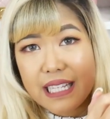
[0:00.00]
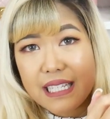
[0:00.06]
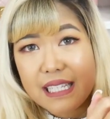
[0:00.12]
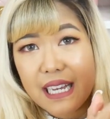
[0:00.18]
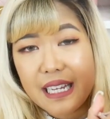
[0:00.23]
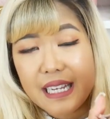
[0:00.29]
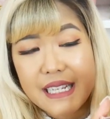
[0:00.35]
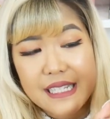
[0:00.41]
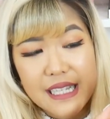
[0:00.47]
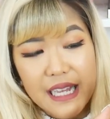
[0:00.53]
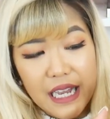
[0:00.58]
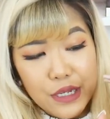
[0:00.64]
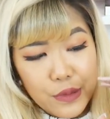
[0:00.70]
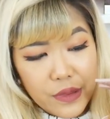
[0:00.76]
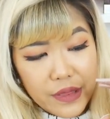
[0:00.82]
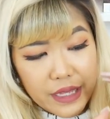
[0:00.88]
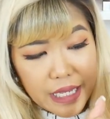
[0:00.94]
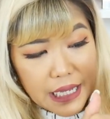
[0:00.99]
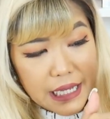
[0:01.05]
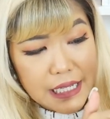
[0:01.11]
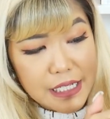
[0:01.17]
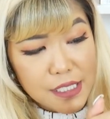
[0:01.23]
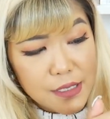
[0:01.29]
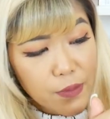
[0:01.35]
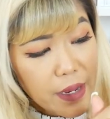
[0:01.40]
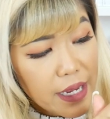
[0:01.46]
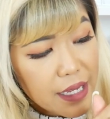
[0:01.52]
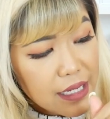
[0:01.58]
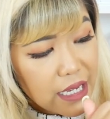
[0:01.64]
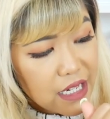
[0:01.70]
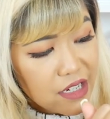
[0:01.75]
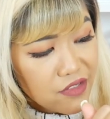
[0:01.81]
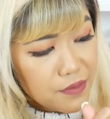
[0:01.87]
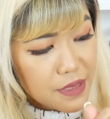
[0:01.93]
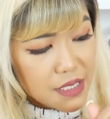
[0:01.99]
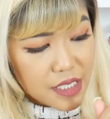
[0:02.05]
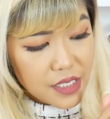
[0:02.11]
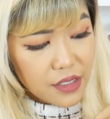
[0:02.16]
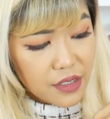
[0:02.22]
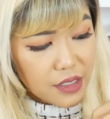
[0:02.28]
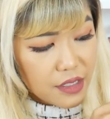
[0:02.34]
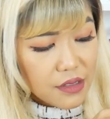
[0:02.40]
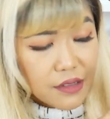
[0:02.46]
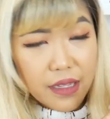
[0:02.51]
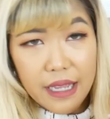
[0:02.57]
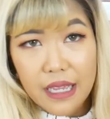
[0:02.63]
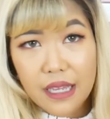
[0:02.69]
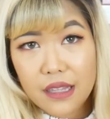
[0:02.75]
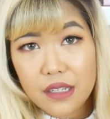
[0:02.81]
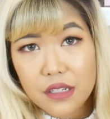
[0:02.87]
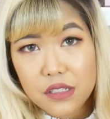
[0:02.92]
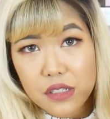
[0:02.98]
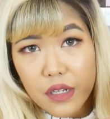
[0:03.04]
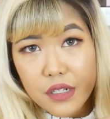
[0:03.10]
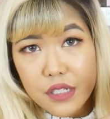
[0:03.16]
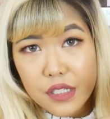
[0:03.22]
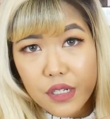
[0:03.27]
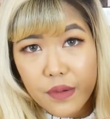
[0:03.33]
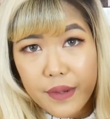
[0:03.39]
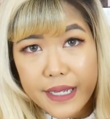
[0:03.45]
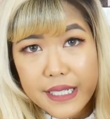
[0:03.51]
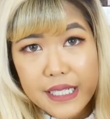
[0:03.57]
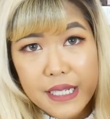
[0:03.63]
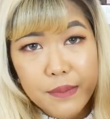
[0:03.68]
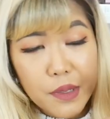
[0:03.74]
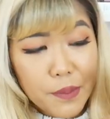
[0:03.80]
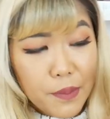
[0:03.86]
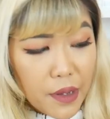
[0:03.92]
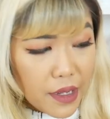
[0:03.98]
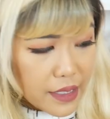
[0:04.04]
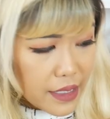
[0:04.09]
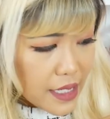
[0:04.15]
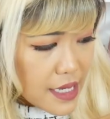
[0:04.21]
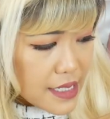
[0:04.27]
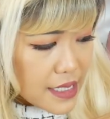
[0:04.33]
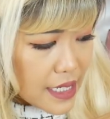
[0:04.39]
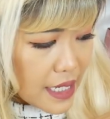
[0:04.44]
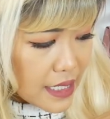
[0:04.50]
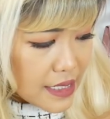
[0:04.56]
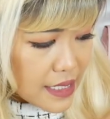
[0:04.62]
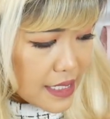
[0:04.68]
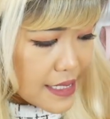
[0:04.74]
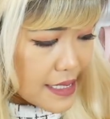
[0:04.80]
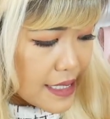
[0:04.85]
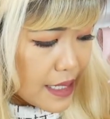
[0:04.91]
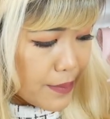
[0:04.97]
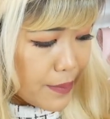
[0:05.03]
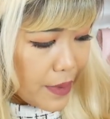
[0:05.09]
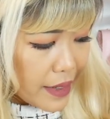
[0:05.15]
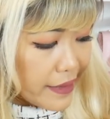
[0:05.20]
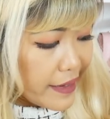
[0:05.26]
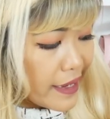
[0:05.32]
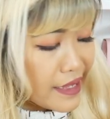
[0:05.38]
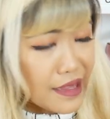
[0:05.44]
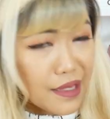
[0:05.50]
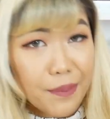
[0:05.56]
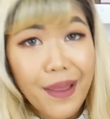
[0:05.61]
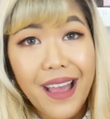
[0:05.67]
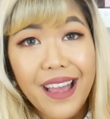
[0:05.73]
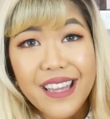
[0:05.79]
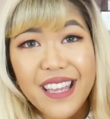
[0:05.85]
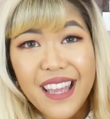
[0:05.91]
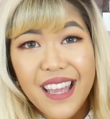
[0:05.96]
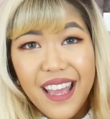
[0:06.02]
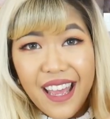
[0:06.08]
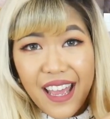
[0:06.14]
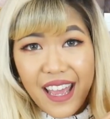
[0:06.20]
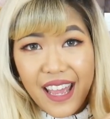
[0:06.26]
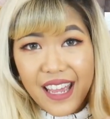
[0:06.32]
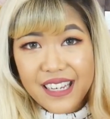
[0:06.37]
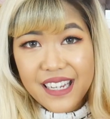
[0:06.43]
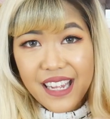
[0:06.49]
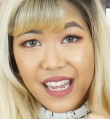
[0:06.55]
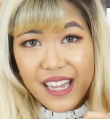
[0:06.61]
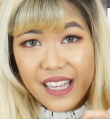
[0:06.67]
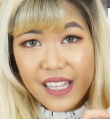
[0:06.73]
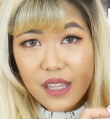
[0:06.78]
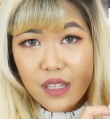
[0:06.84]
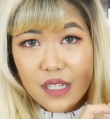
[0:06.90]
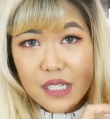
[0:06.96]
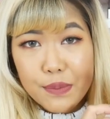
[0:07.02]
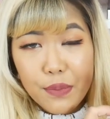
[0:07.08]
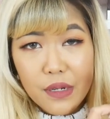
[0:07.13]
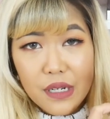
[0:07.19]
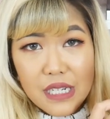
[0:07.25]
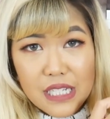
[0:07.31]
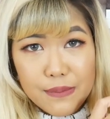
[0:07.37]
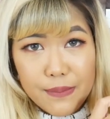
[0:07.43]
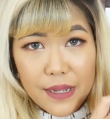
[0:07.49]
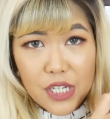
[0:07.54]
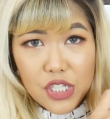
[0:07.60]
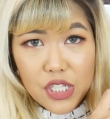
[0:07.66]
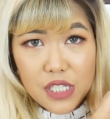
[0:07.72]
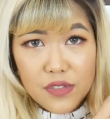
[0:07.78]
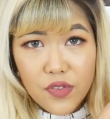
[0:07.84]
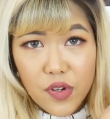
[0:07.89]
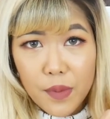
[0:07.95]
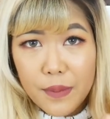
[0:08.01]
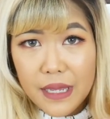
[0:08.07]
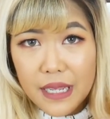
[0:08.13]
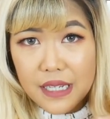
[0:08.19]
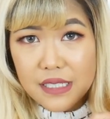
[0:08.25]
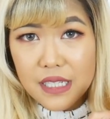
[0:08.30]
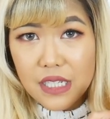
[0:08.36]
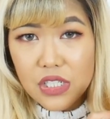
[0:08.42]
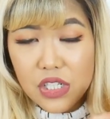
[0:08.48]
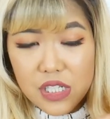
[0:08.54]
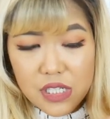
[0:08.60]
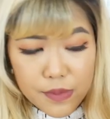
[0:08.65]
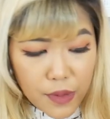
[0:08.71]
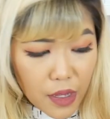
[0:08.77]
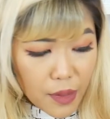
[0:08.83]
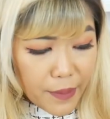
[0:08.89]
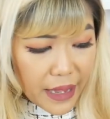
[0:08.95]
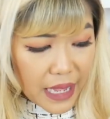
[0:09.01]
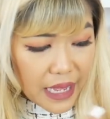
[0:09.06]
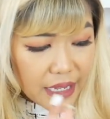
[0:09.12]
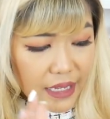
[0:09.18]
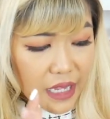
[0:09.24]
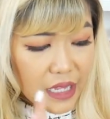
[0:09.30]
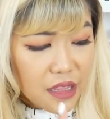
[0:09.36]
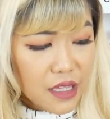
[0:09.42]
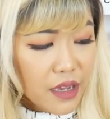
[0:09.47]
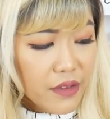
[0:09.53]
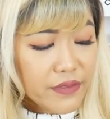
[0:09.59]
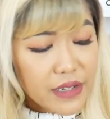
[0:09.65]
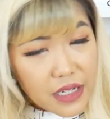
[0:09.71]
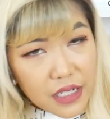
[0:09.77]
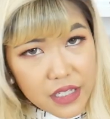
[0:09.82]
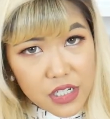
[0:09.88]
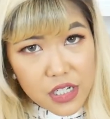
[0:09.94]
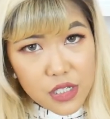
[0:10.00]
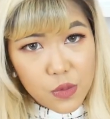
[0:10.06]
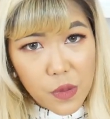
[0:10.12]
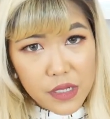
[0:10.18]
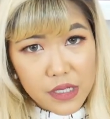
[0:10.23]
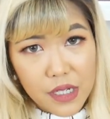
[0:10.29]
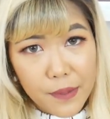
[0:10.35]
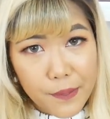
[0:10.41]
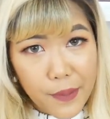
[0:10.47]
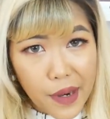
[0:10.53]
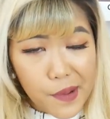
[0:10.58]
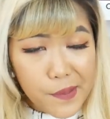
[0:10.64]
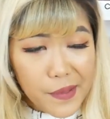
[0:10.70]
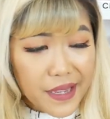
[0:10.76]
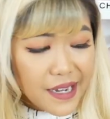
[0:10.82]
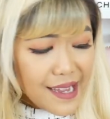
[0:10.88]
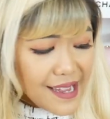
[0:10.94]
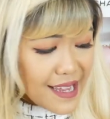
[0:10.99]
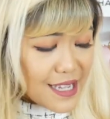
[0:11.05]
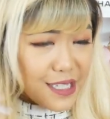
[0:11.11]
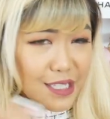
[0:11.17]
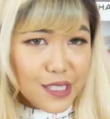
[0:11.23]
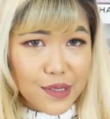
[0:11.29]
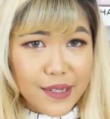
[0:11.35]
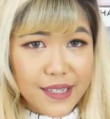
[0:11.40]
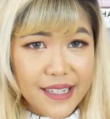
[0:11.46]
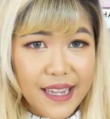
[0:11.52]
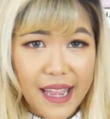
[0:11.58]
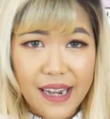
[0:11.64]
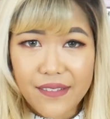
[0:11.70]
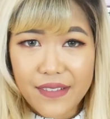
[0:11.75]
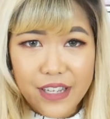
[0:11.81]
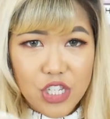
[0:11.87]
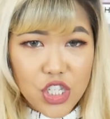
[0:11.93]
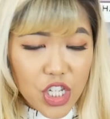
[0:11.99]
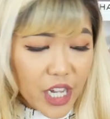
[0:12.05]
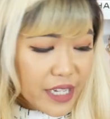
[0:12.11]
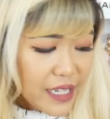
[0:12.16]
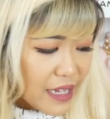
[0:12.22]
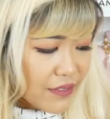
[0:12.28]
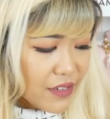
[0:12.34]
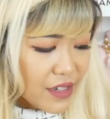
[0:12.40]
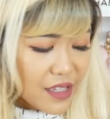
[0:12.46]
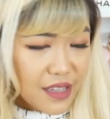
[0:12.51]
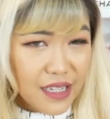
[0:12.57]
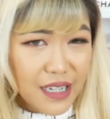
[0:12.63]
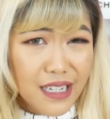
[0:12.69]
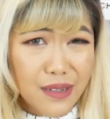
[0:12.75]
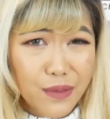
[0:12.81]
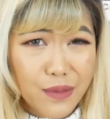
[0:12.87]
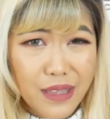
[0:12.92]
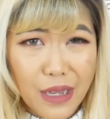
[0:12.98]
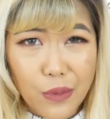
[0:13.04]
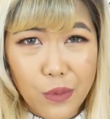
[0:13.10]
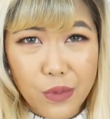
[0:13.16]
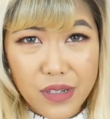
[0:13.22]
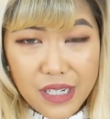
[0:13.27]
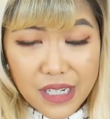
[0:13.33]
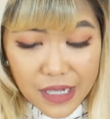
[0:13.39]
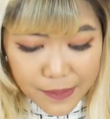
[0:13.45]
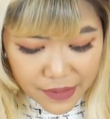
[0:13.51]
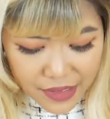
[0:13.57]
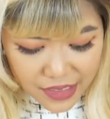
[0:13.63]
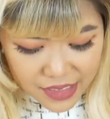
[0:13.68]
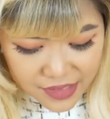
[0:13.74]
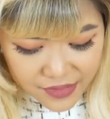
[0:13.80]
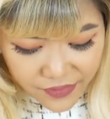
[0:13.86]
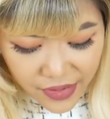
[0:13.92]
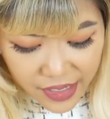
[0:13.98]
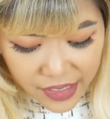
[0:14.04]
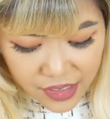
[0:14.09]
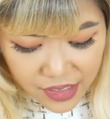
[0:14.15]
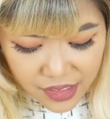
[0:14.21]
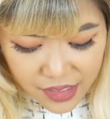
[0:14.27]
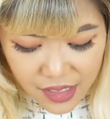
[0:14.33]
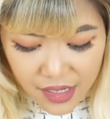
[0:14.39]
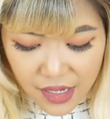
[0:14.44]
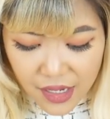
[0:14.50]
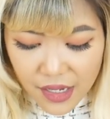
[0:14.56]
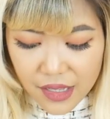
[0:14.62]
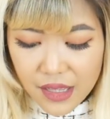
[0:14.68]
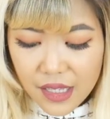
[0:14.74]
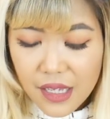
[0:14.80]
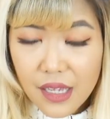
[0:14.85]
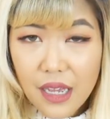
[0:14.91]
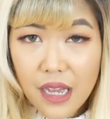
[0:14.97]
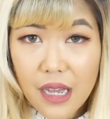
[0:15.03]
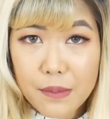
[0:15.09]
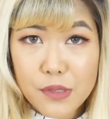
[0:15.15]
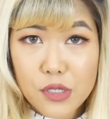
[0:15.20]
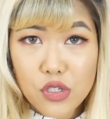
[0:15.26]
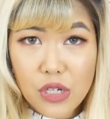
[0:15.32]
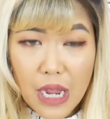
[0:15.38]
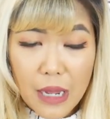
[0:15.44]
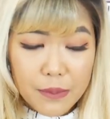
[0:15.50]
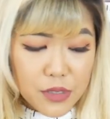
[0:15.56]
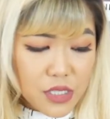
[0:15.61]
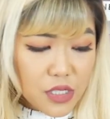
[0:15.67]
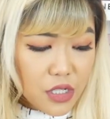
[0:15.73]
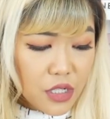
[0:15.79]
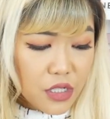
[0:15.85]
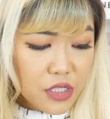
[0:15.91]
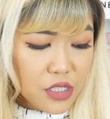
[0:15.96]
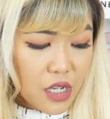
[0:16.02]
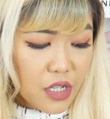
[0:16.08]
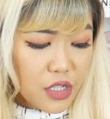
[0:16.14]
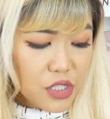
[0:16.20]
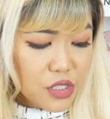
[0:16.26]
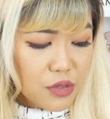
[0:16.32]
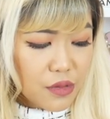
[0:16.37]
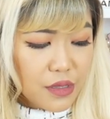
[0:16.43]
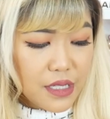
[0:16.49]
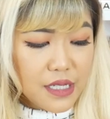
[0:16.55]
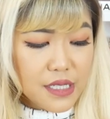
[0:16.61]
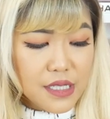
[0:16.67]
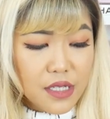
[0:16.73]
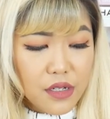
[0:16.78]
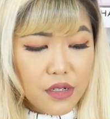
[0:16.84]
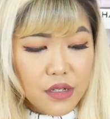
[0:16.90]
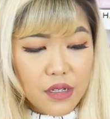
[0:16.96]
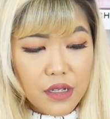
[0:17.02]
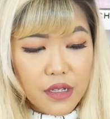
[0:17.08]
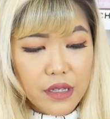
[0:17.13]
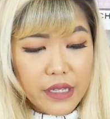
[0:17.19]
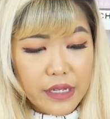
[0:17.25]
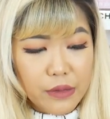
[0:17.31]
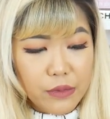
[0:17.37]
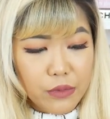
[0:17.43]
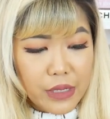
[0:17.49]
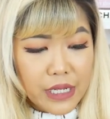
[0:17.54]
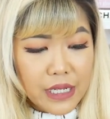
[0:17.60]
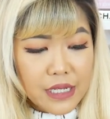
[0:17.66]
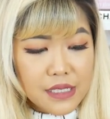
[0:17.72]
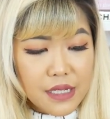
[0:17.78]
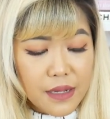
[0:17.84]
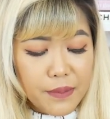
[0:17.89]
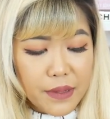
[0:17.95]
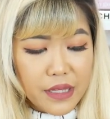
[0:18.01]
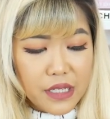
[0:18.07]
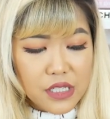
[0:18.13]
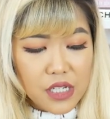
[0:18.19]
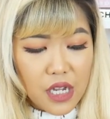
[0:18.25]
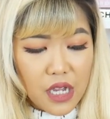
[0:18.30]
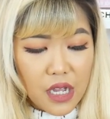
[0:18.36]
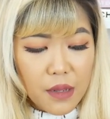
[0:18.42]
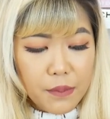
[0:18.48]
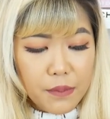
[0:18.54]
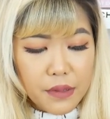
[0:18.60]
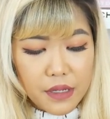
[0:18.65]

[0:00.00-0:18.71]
inside is lined with like a suede kind of material. And there's also a zipper pocket and a slip pocket in the back. And yeah, it looks pretty spacious for being such a small bag. I love that it's just one compartment, so you can kind of like chuck everything in without worrying about a divider. The strap just hooks onto these little like rings up at the top.